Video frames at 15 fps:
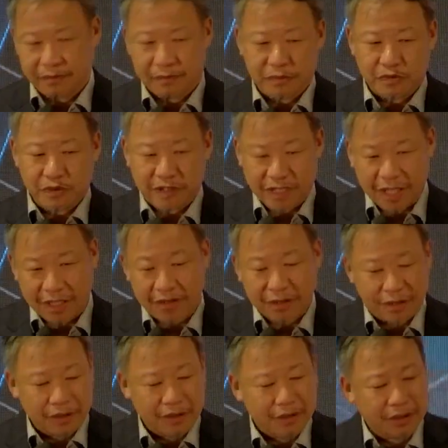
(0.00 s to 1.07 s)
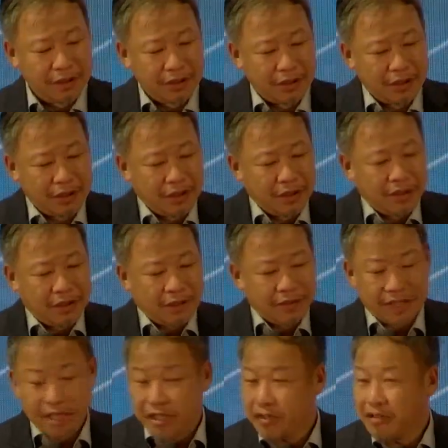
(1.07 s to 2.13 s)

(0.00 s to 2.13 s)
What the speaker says: With that, thank you,